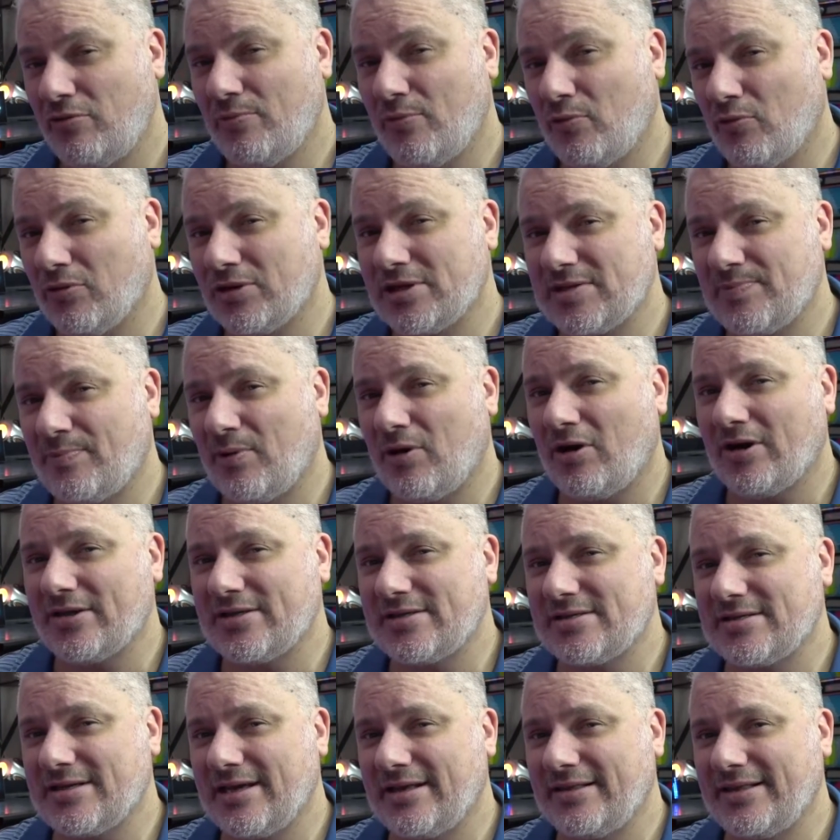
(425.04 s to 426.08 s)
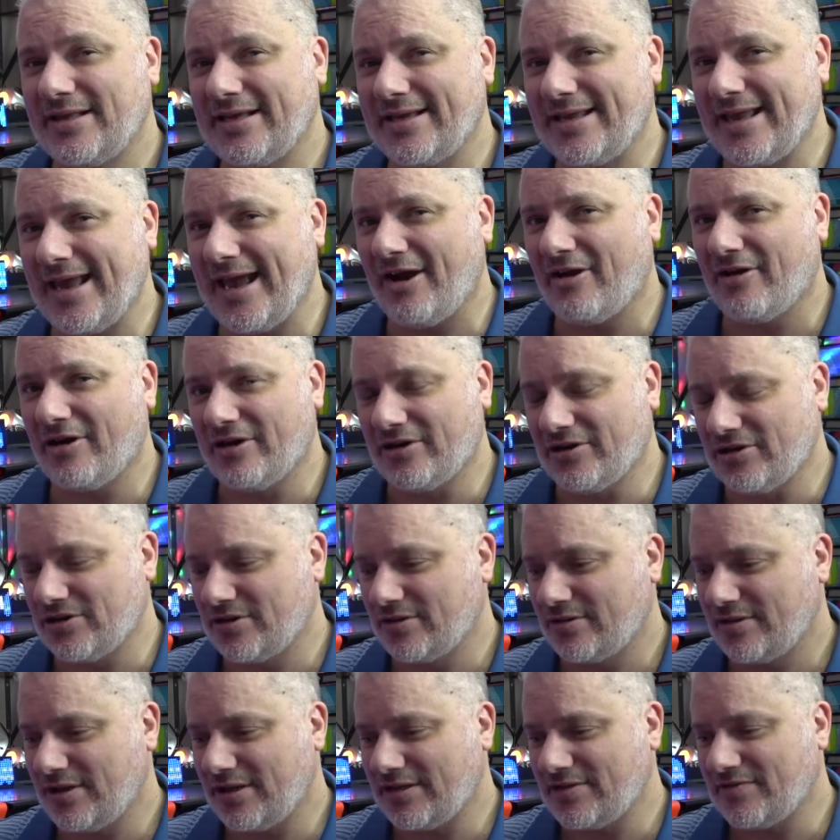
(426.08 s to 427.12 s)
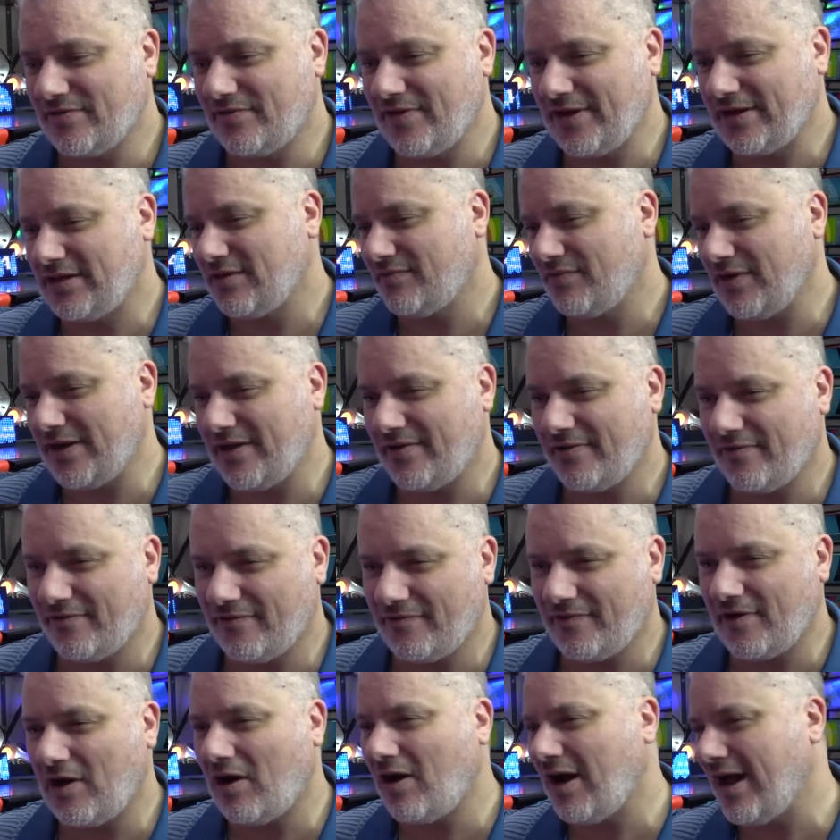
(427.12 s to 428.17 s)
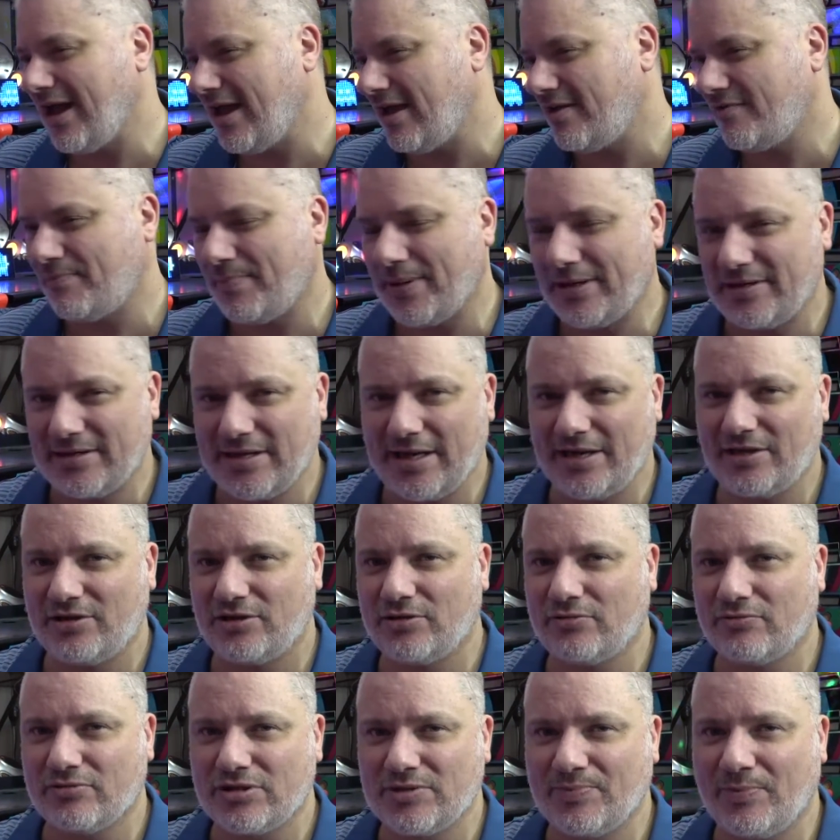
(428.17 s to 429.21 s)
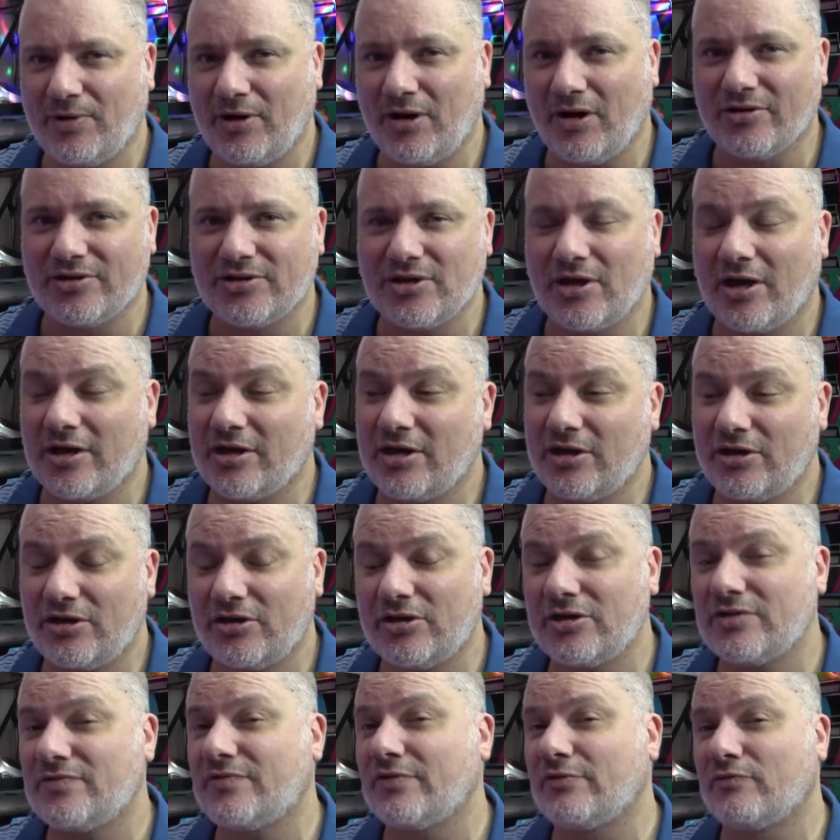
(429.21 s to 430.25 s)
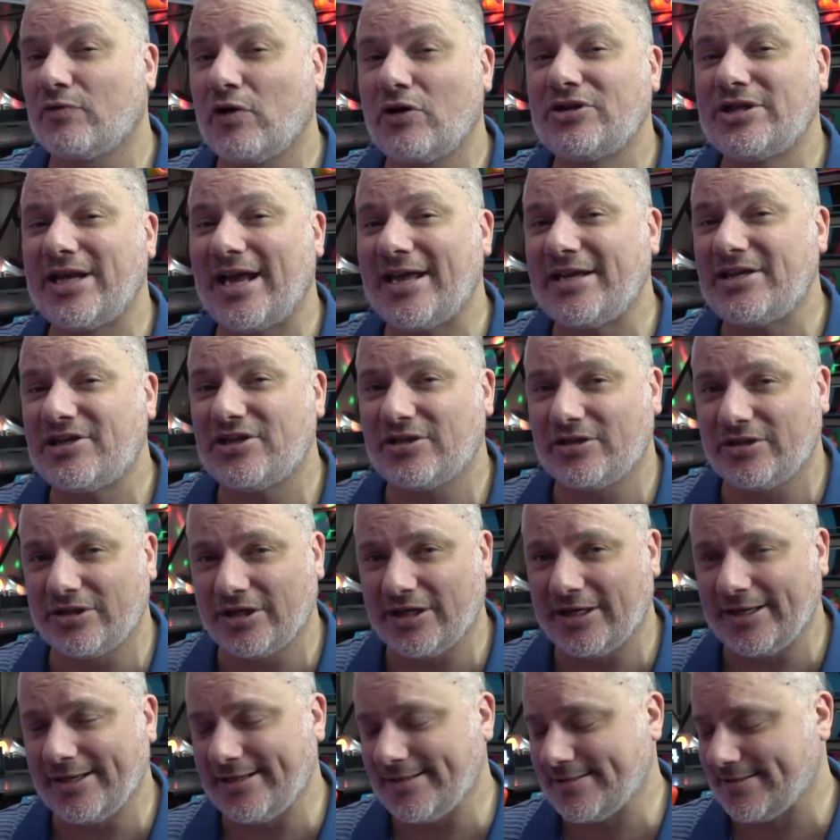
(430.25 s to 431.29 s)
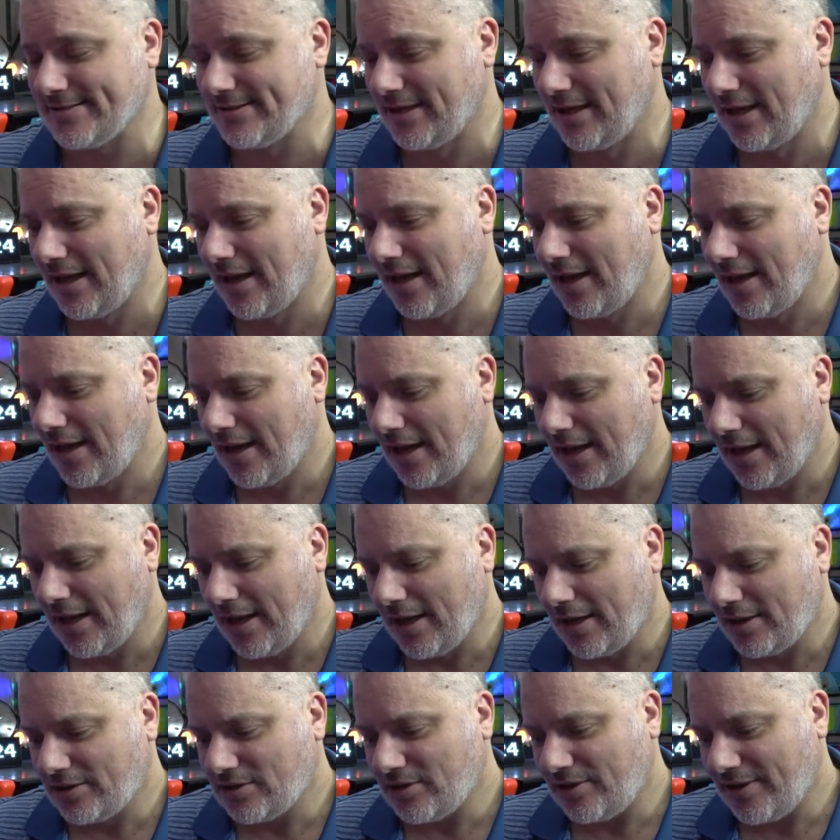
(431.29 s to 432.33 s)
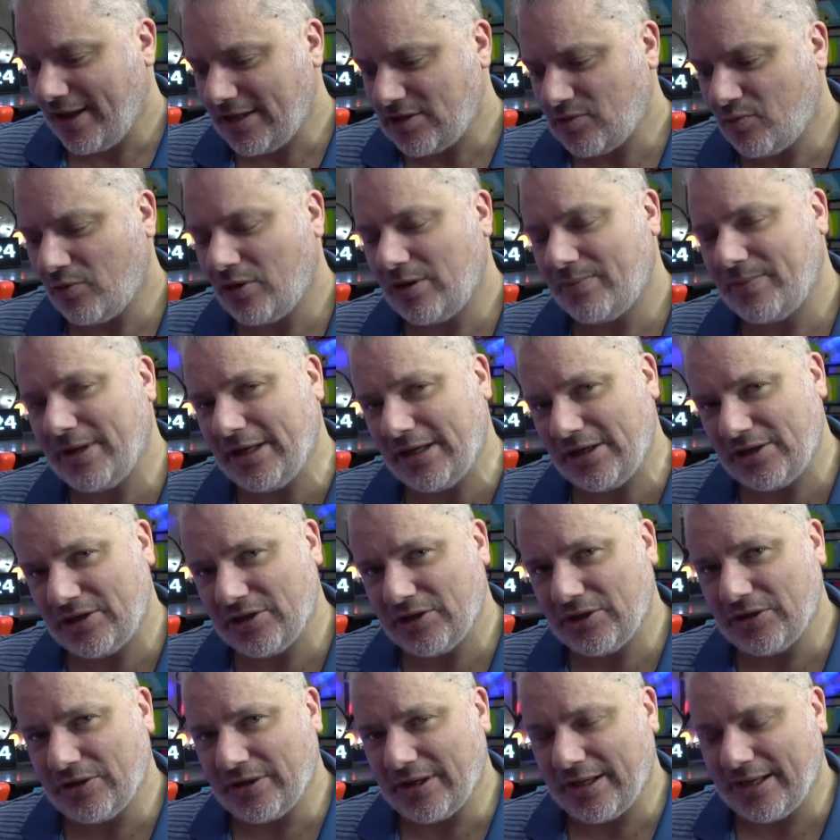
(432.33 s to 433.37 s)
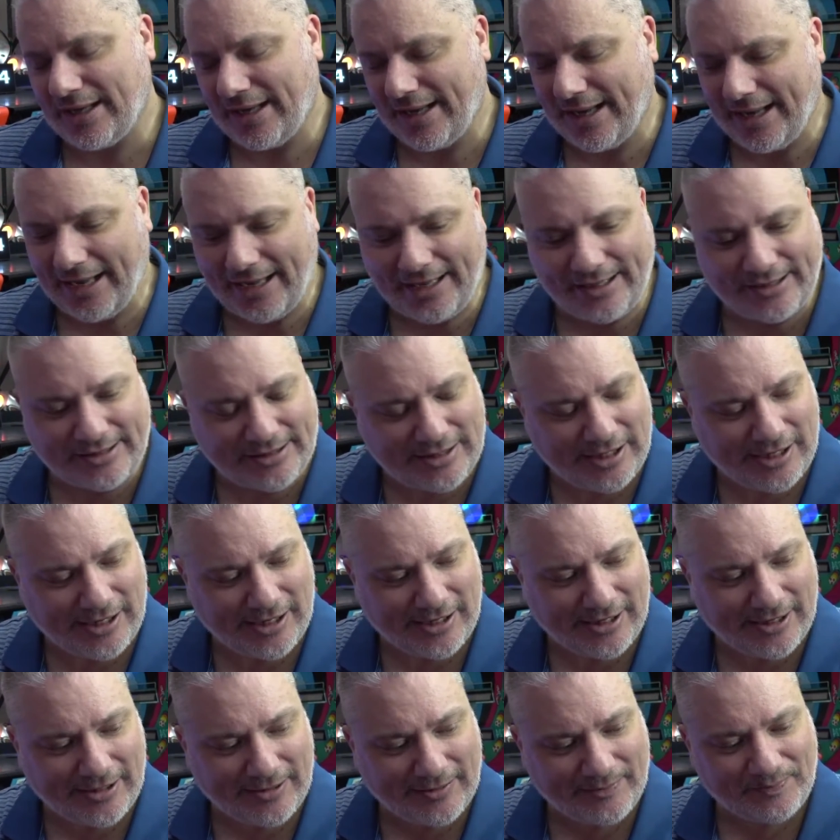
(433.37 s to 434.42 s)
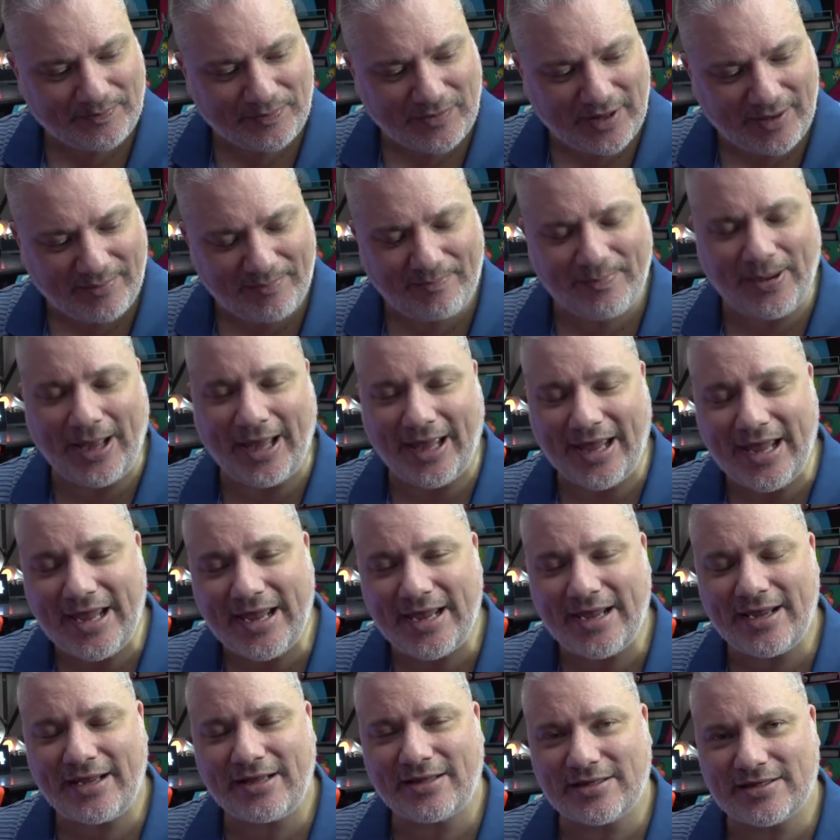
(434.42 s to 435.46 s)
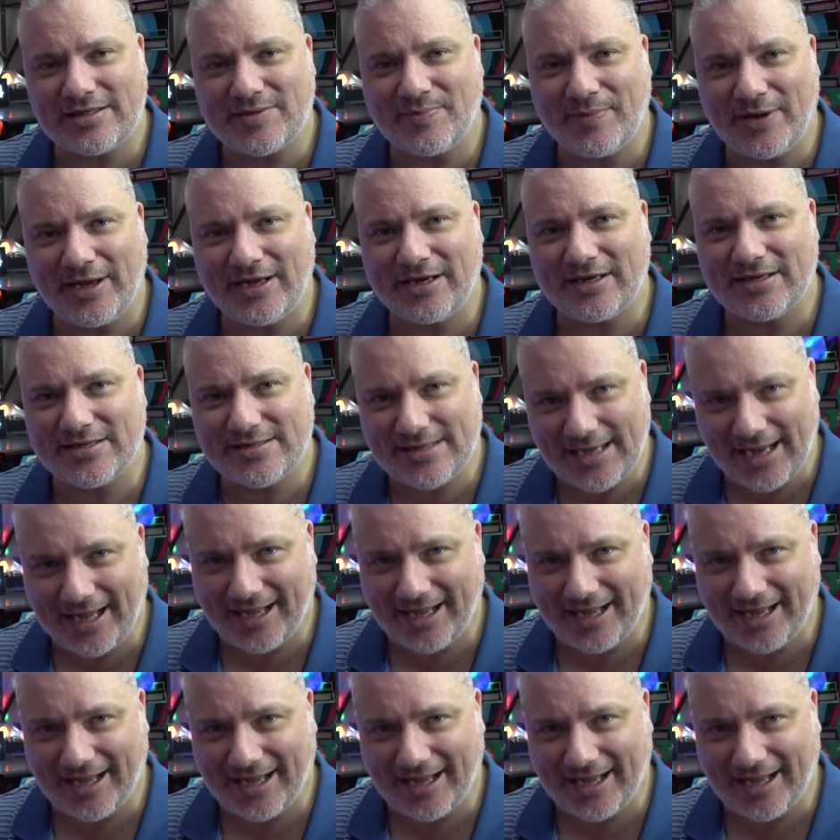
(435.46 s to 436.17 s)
more spots in the garage, that's effectively 5 potential spots I can use for rotation, guys. So that's what I'm going to do. And it pains me to say